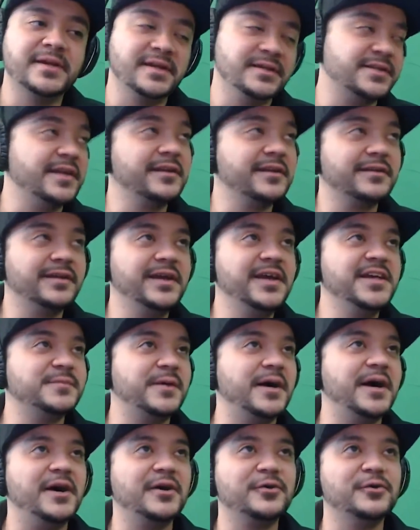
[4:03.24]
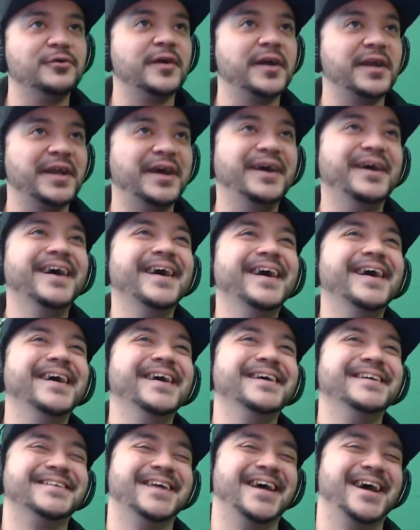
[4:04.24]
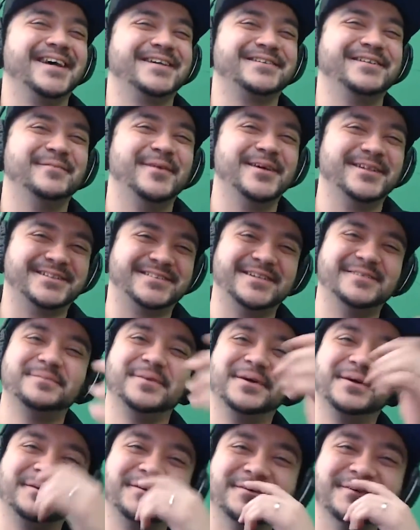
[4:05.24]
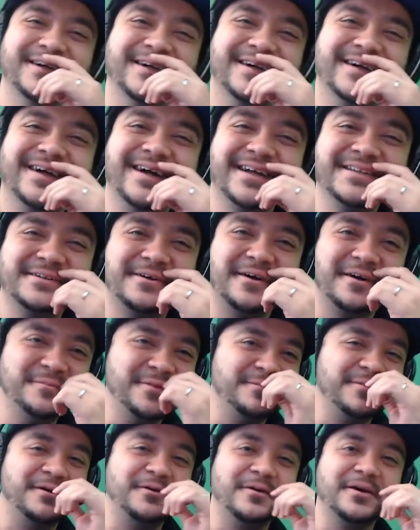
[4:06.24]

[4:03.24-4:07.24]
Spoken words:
technically he's my uncle right now. He's actually my step uncle. That's how I met my